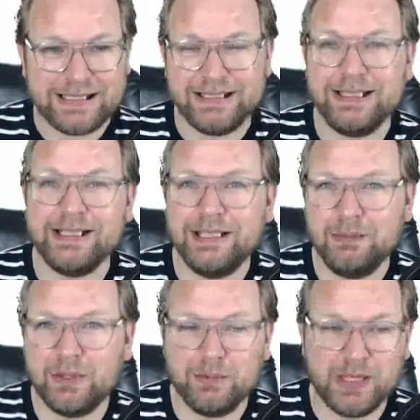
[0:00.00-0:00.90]
He
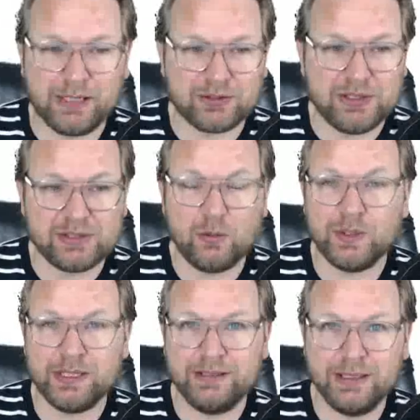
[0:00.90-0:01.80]
emailed me actually. So
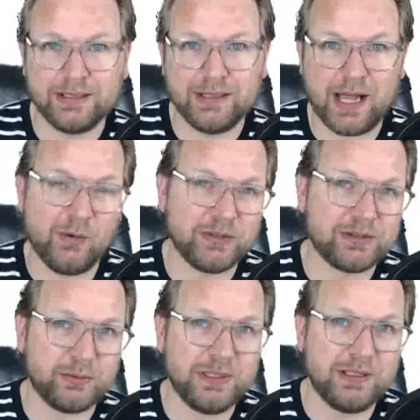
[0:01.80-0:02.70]
what I did, I
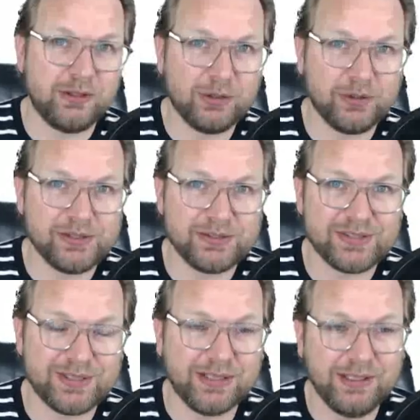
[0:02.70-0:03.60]
was really curious to
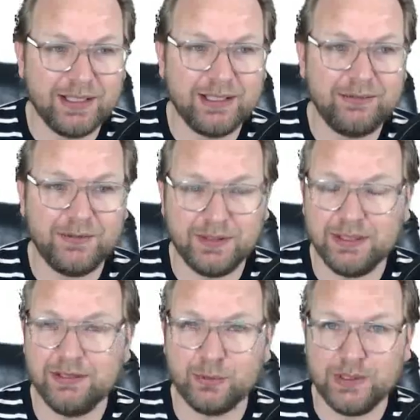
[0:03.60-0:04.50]
see if
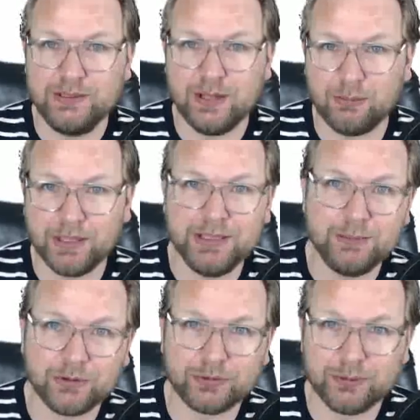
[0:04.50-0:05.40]
he really got my
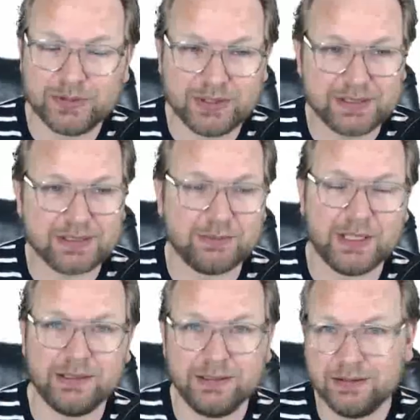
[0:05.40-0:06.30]
emails from the system,
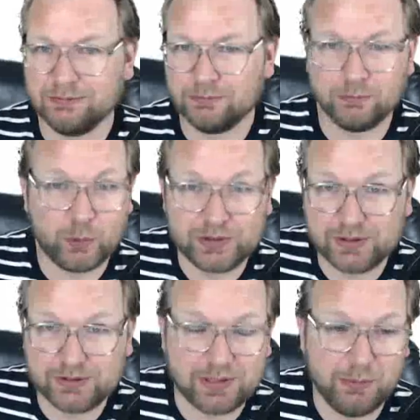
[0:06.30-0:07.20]
that he
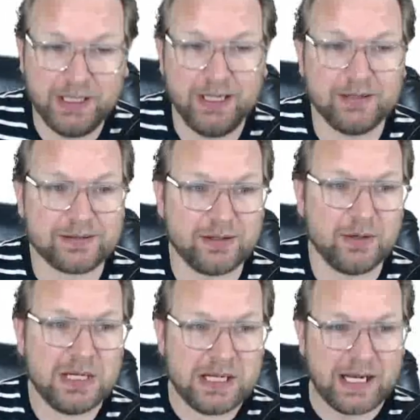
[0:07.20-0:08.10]
wasn't somebody else. So
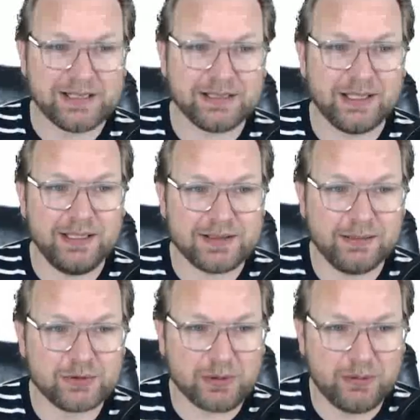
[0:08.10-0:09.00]
I said, hey
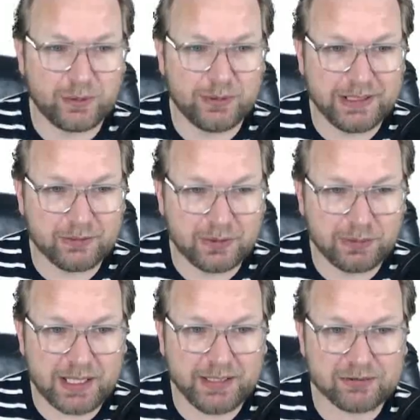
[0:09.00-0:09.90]
Tim, sorry for my late
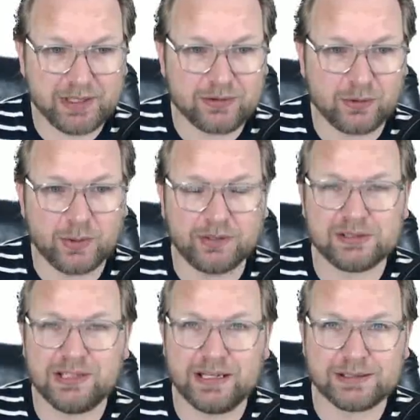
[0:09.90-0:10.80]
reply. I tried to work
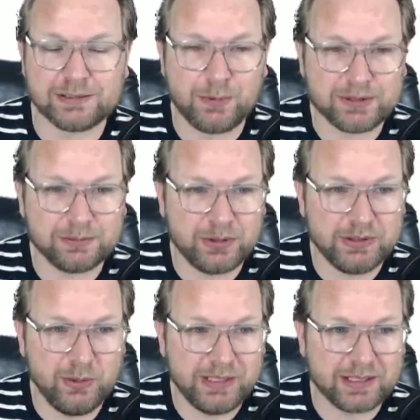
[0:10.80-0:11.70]
as last as possible on
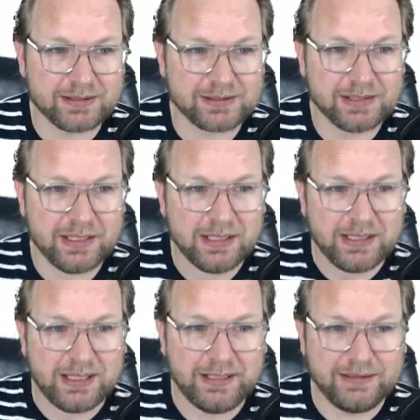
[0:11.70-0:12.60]
the weekends.
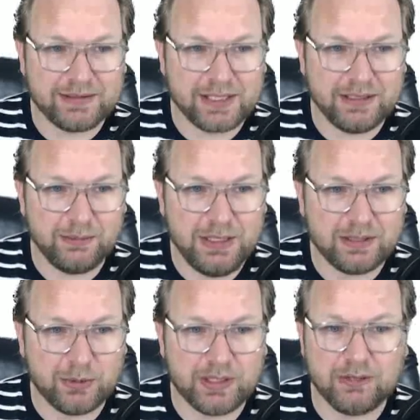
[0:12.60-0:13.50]
I didn't take them
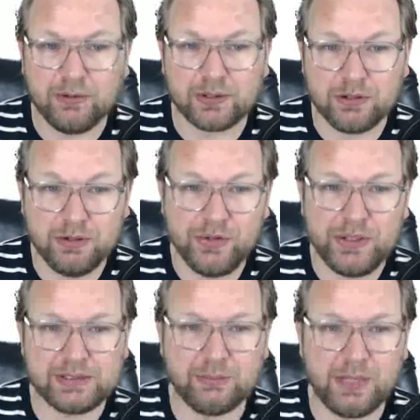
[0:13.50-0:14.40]
either, but I've heard good
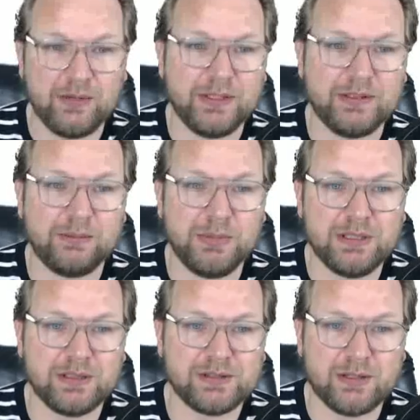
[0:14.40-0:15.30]
things about it
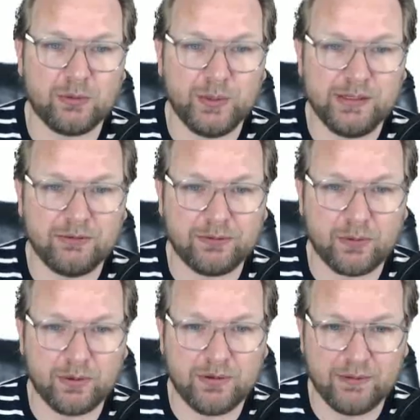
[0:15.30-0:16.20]
because they're written
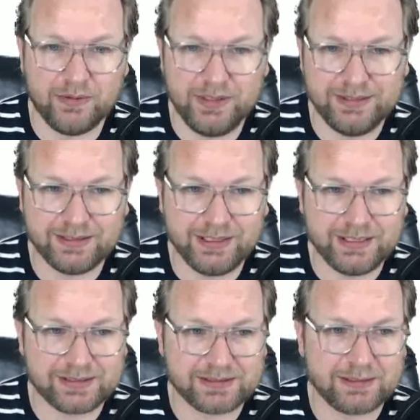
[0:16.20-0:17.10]
for these
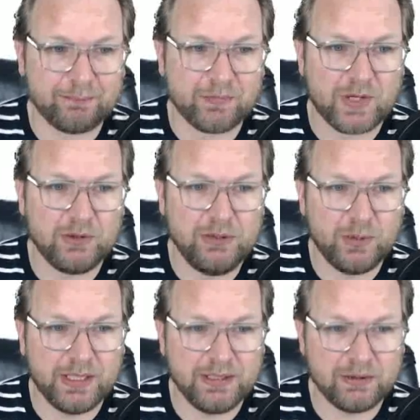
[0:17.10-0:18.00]
lists. The only
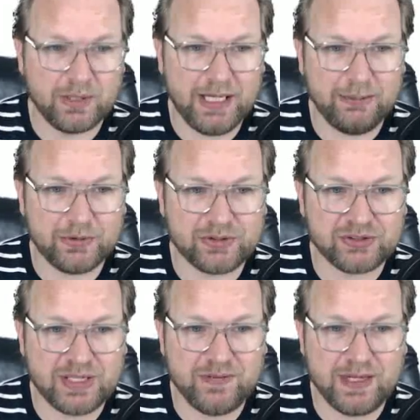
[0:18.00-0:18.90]
way you're able to
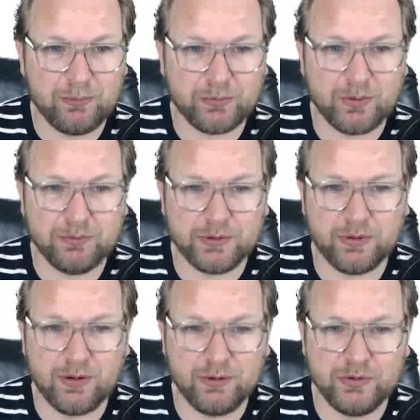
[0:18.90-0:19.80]
send them from
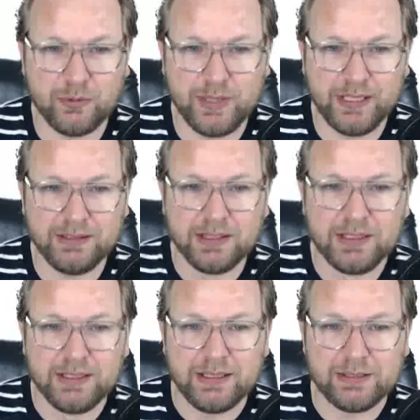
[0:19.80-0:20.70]
your own domain
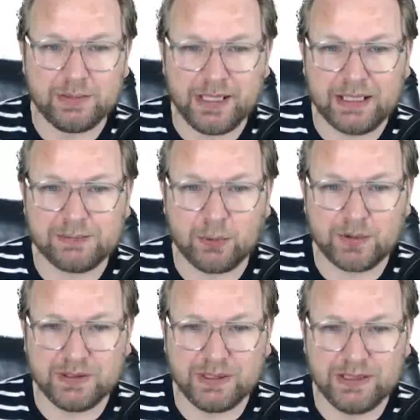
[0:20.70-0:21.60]
is by
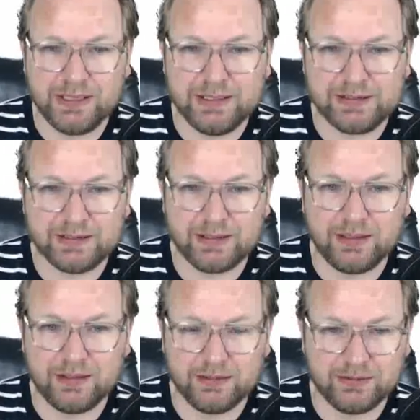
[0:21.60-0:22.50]
exporting the links,
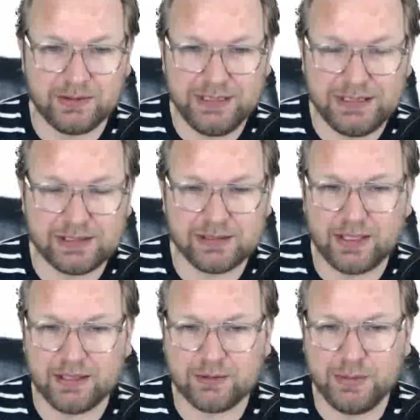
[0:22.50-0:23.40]
leads
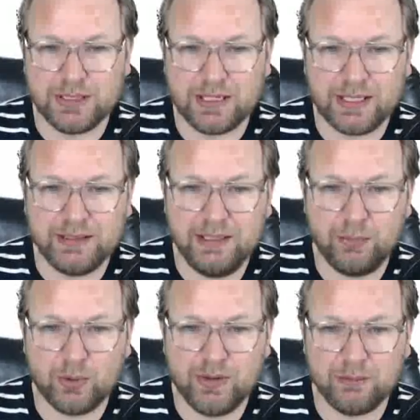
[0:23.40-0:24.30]
to be that, and
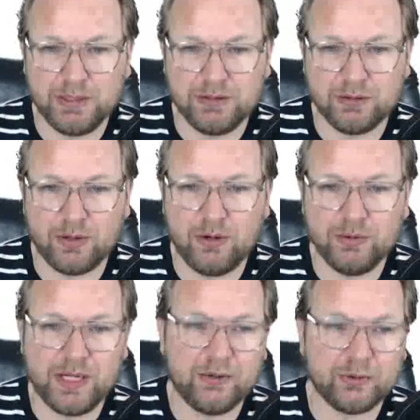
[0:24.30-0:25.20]
import them in your
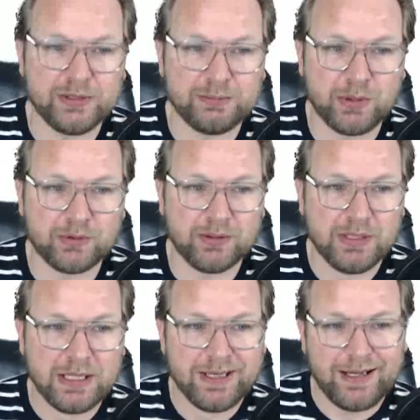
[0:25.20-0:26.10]
own autoresponder.
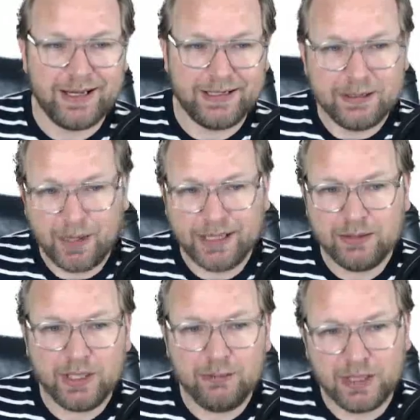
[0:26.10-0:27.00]
And then, by
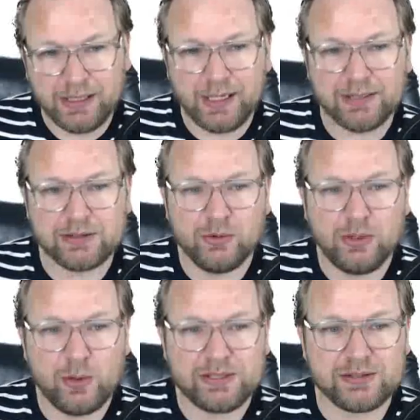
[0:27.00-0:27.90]
the way, may I ask you a
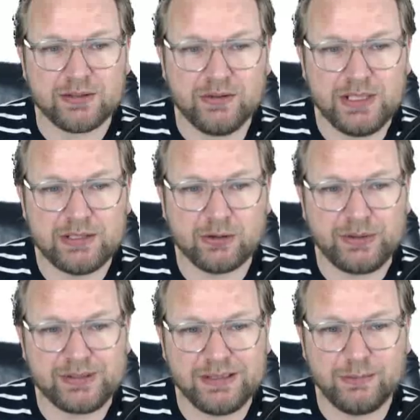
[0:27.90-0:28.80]
question? Did you
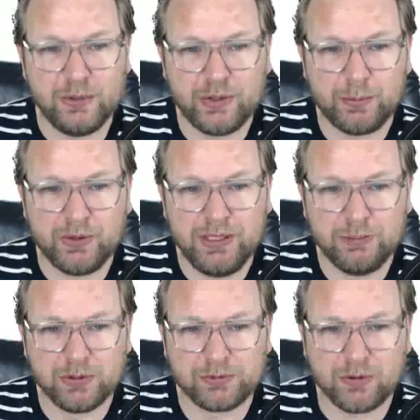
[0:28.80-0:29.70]
receive multiple
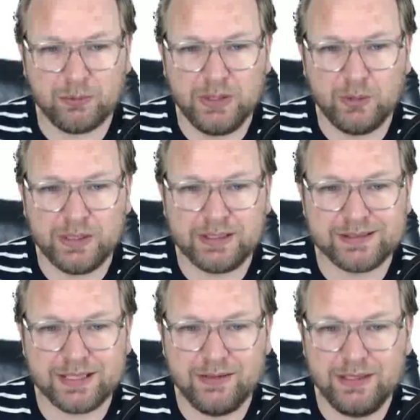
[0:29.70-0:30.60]
emails from me when I
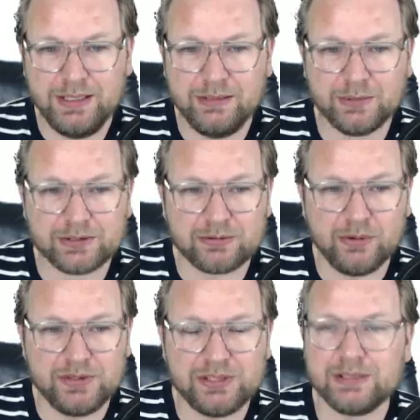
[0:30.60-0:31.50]
send the emails
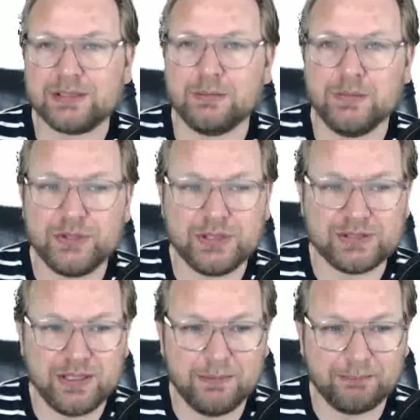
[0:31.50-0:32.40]
through the system?
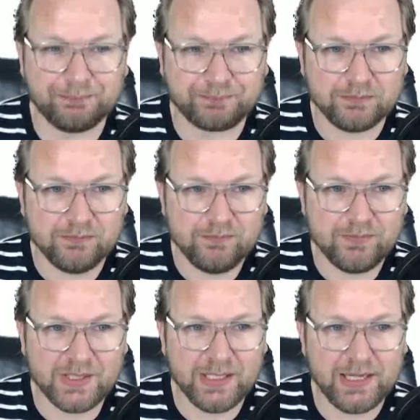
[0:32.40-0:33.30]
Cheers, Tim.
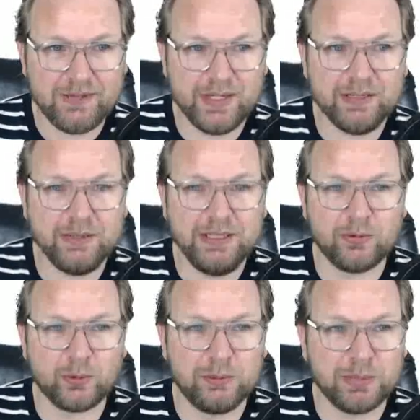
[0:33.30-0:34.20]
And there he
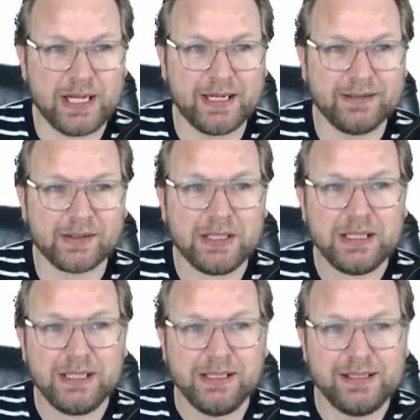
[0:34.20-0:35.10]
replied,
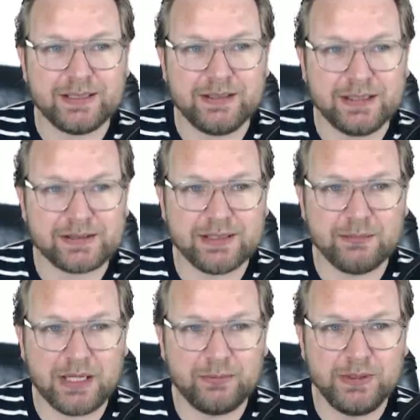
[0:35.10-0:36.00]
he said, yes,
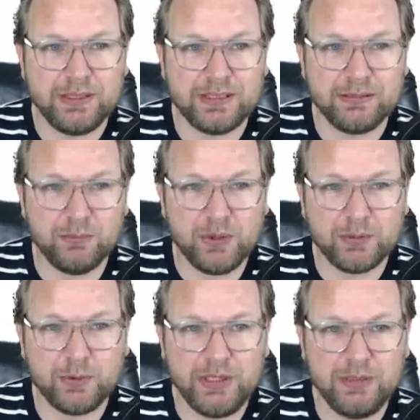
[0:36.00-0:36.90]
Tim, I've been getting
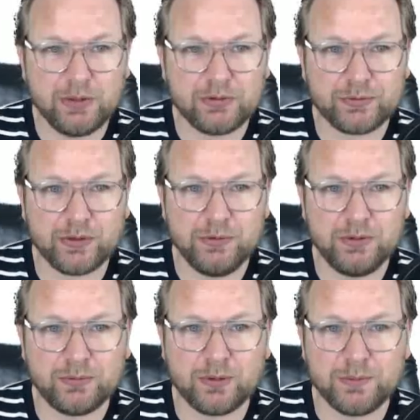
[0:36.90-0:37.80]
multiple emails from
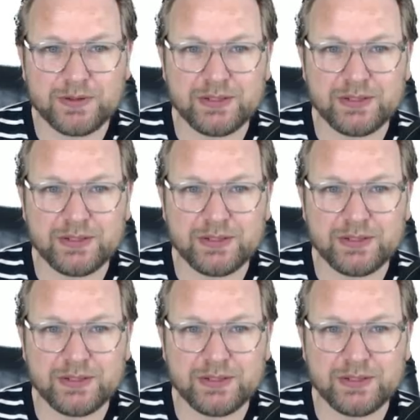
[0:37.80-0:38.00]
you from the